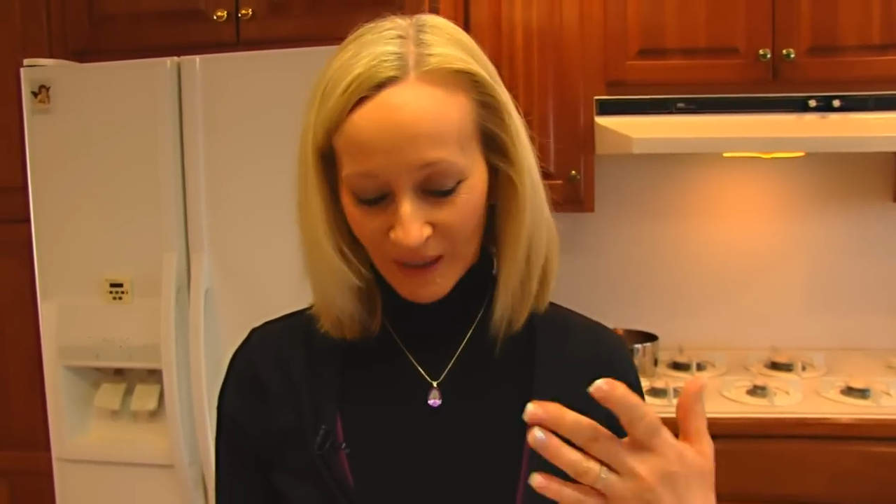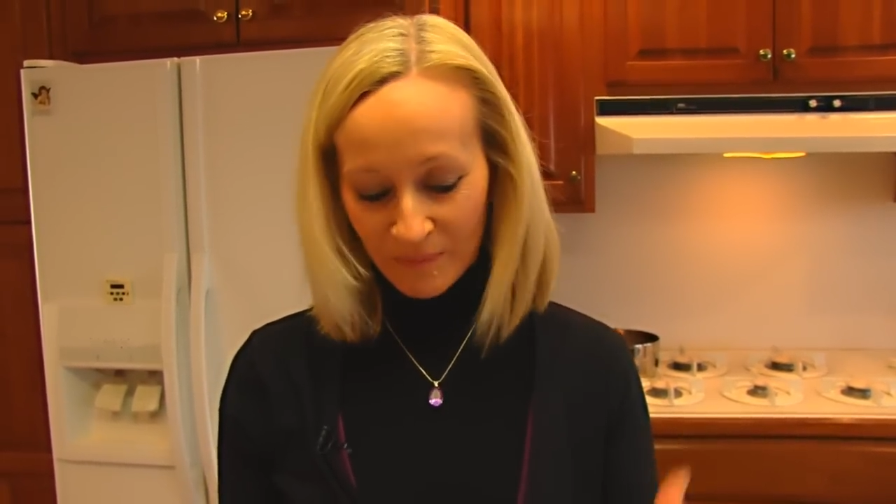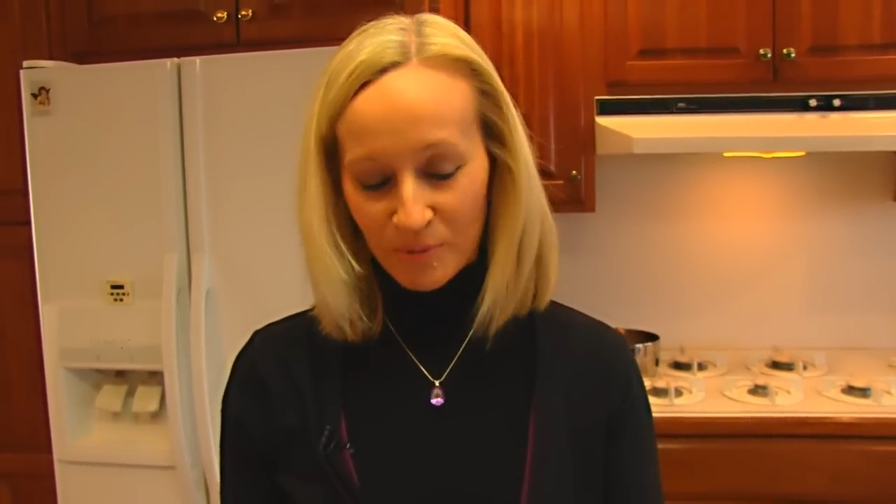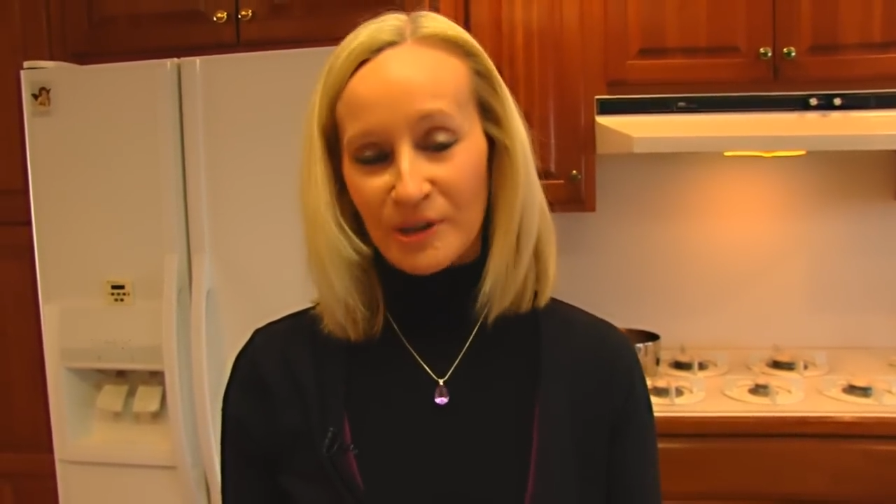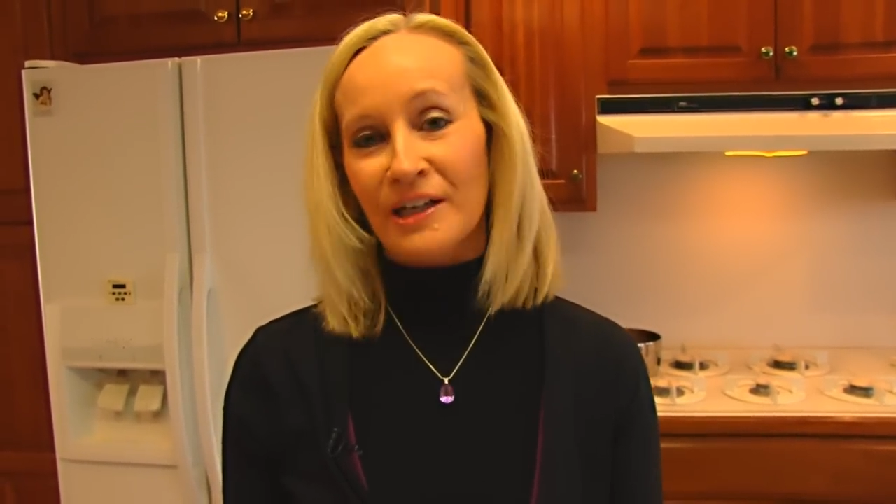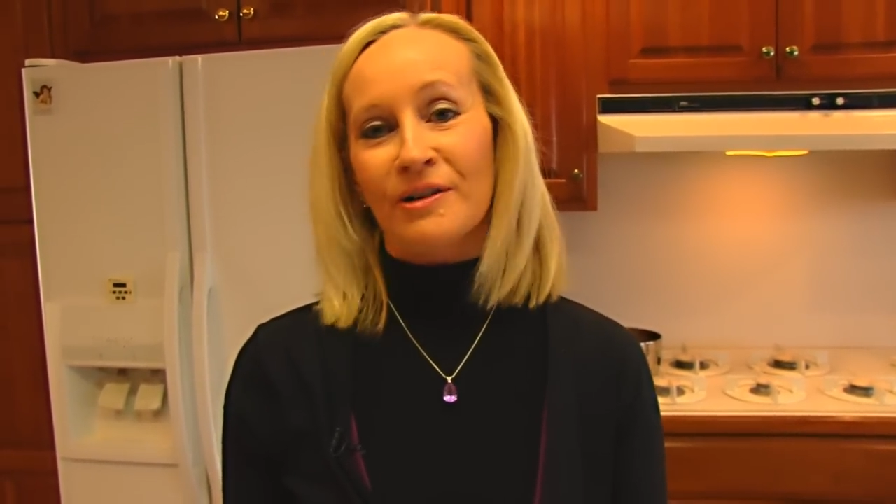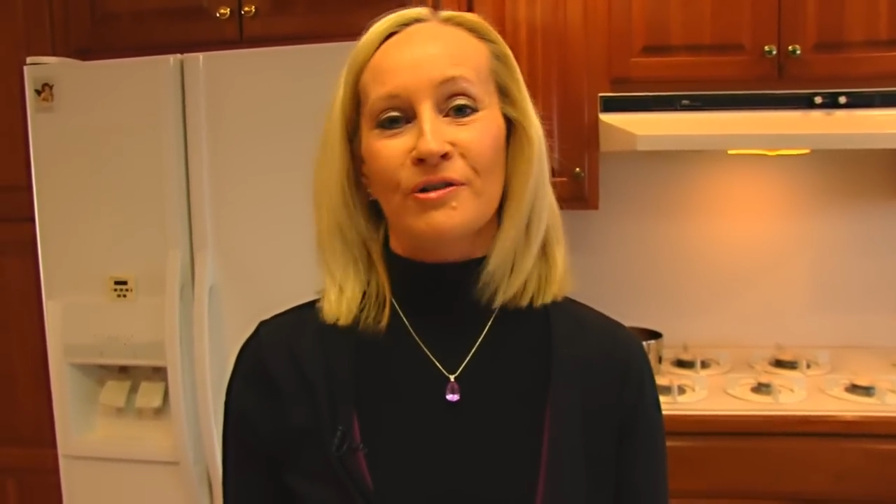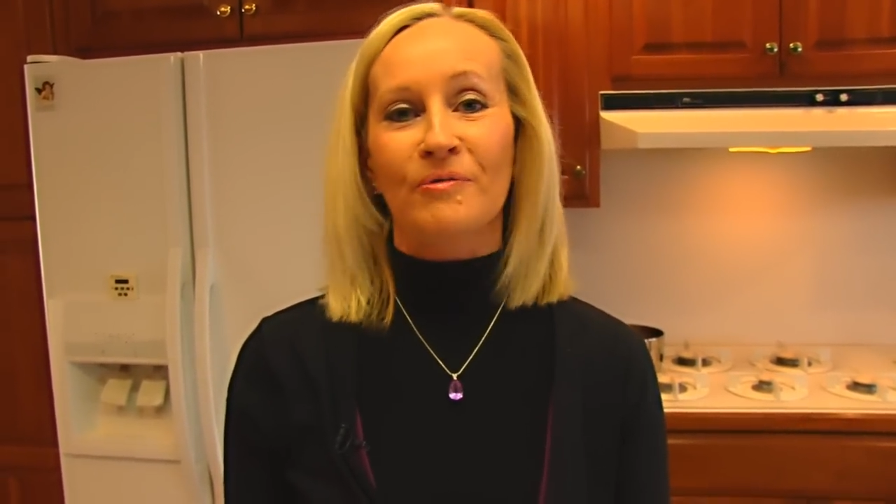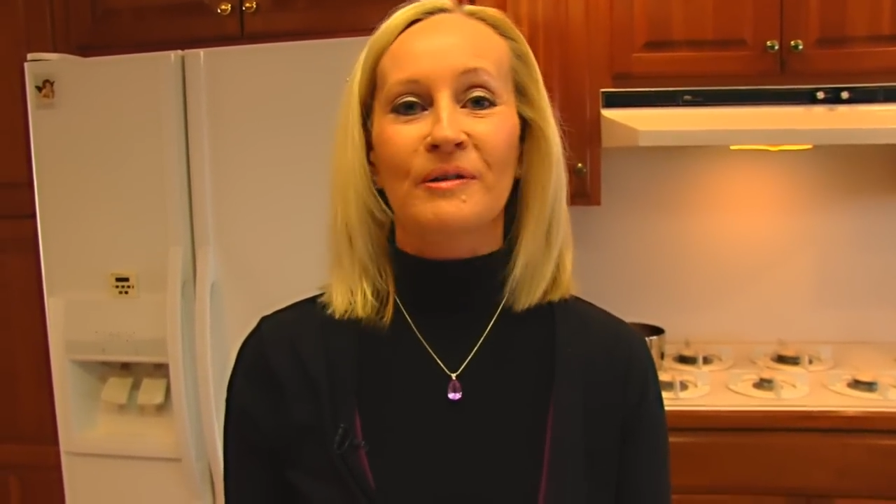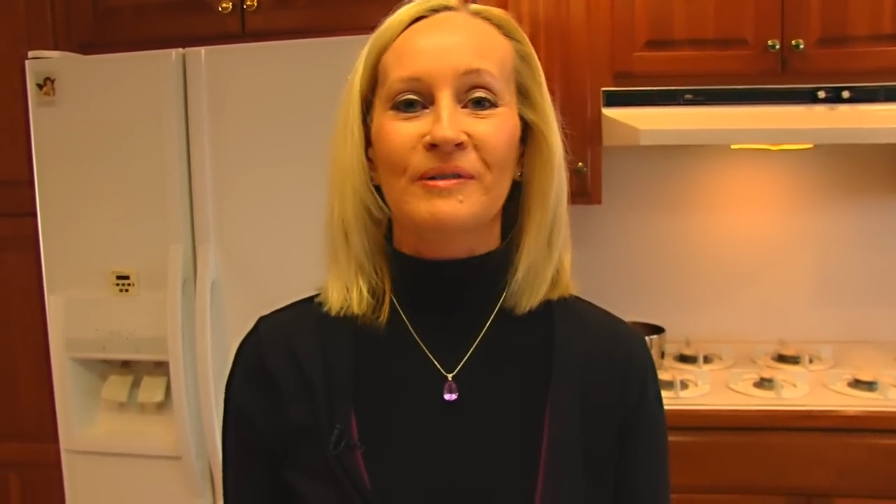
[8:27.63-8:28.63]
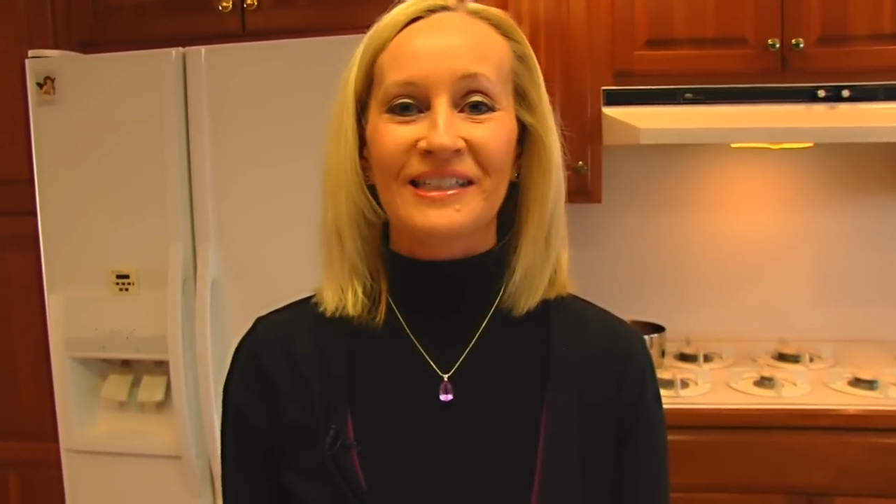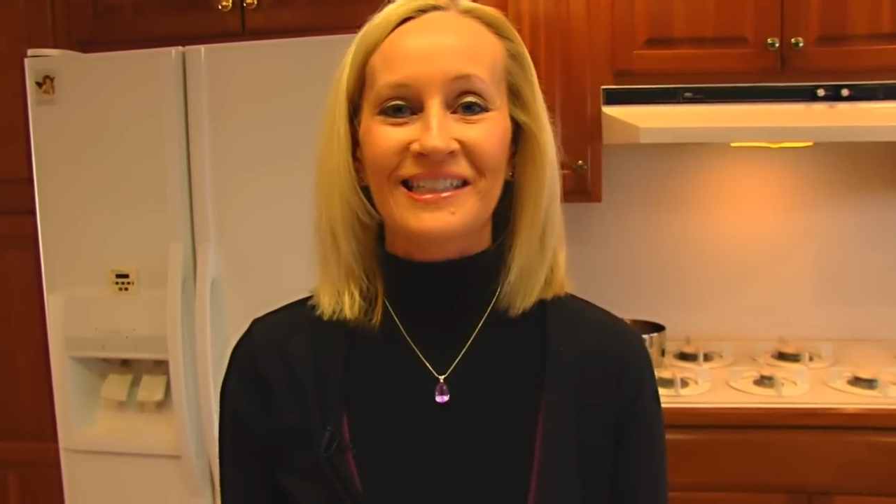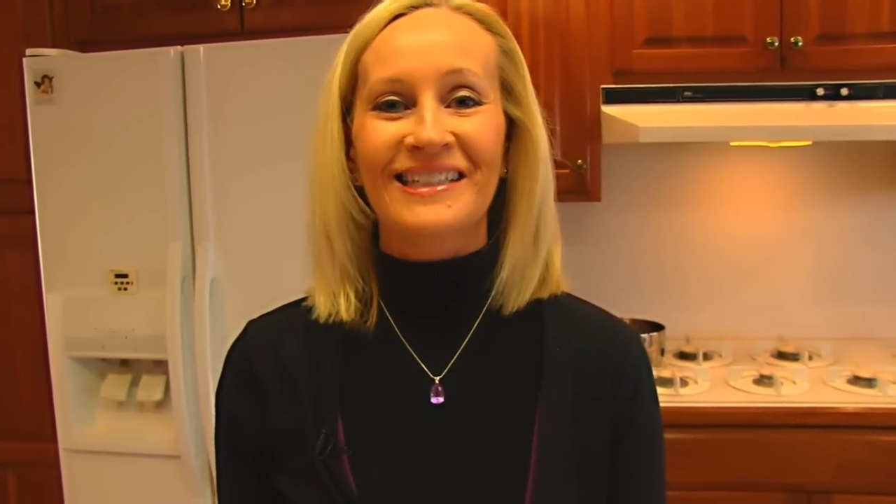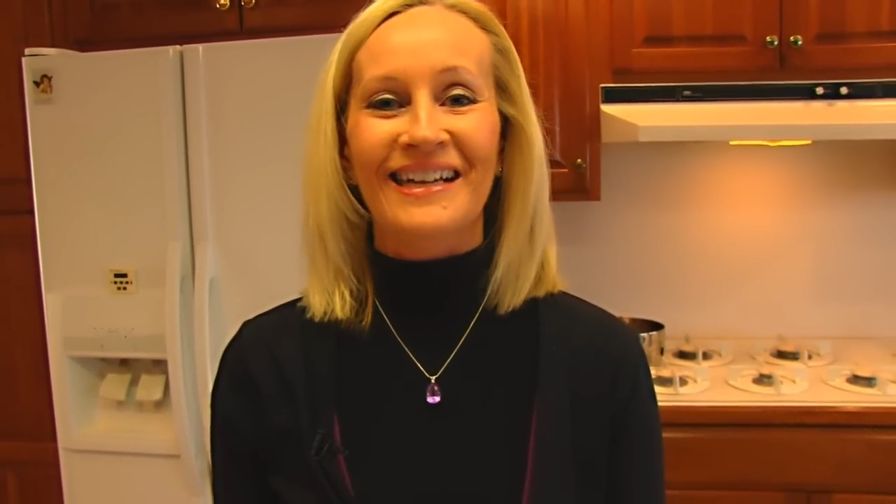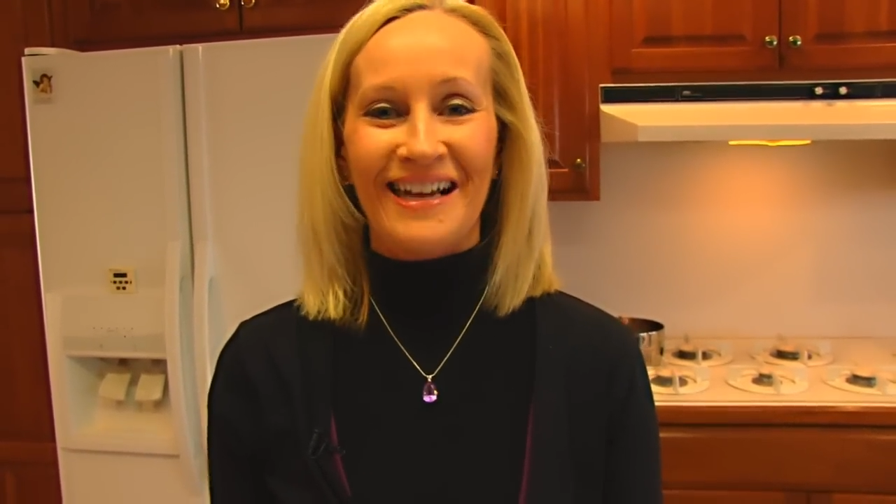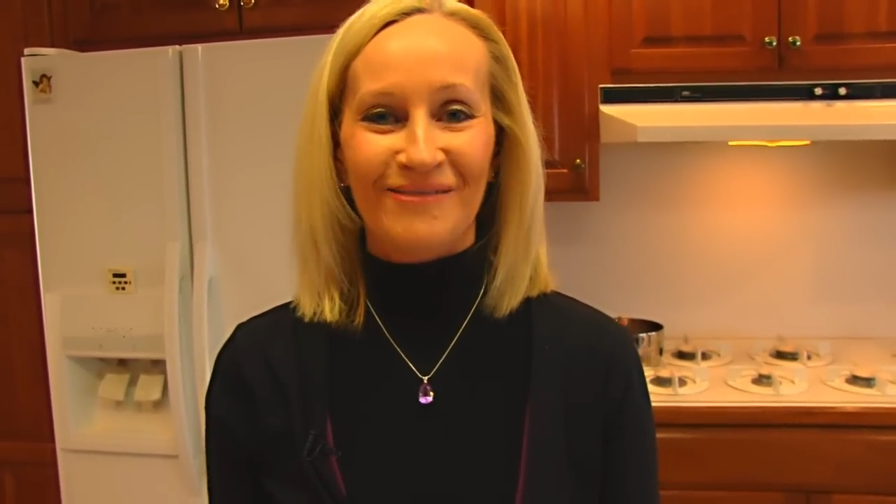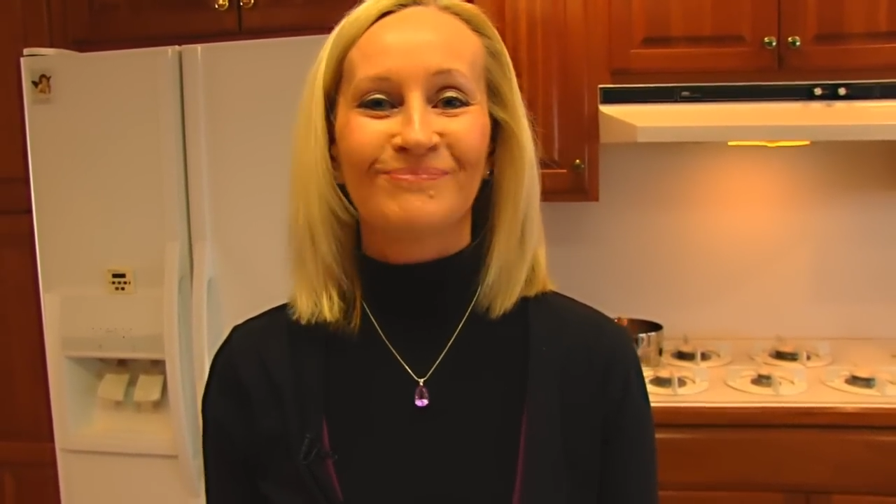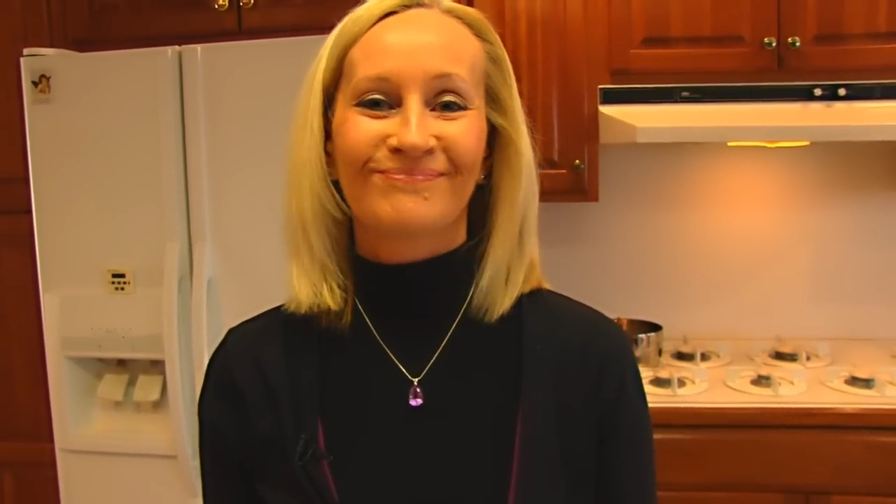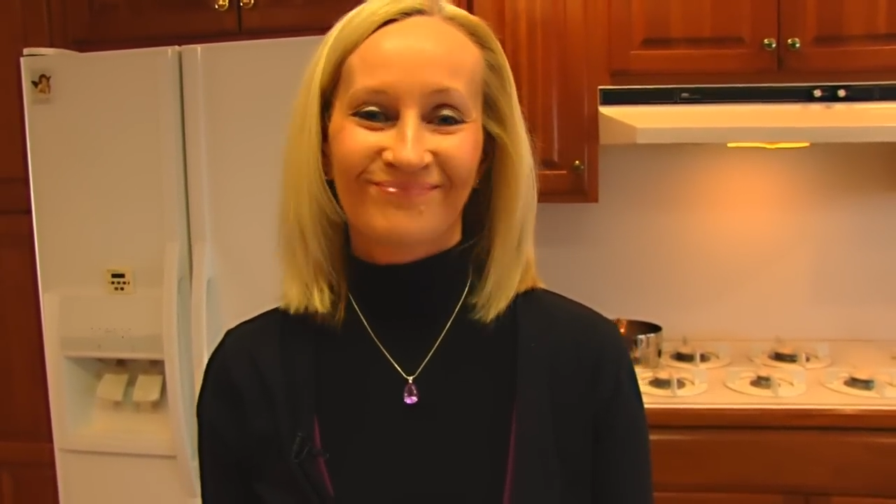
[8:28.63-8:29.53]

in particular the one we did today.